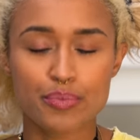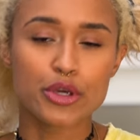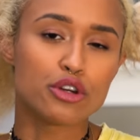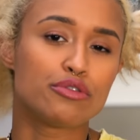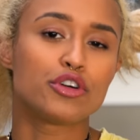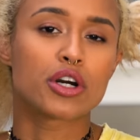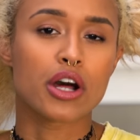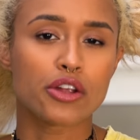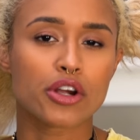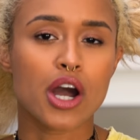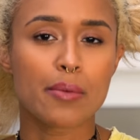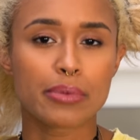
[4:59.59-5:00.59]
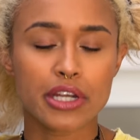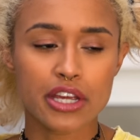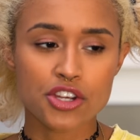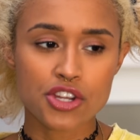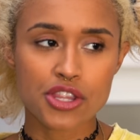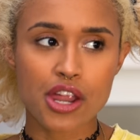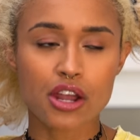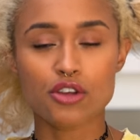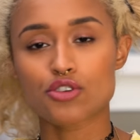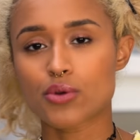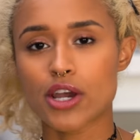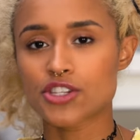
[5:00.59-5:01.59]
a beautiful color combination that
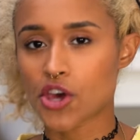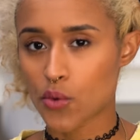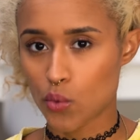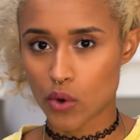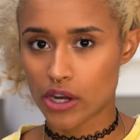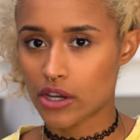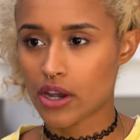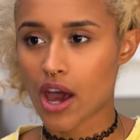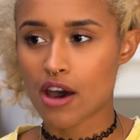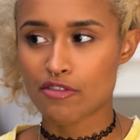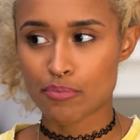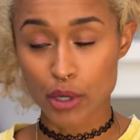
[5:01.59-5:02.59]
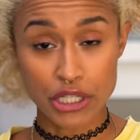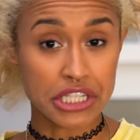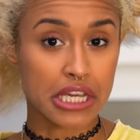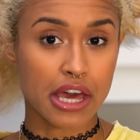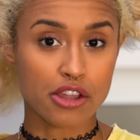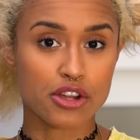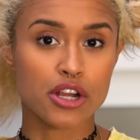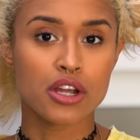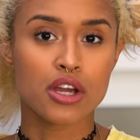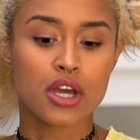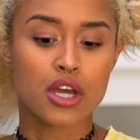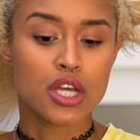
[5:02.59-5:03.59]
otherwise I wouldn't have put together.
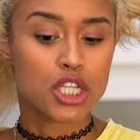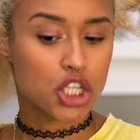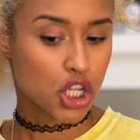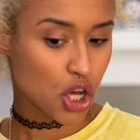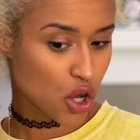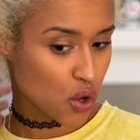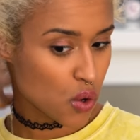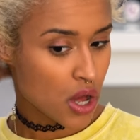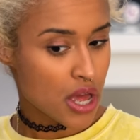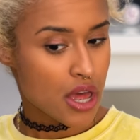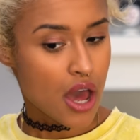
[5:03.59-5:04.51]
So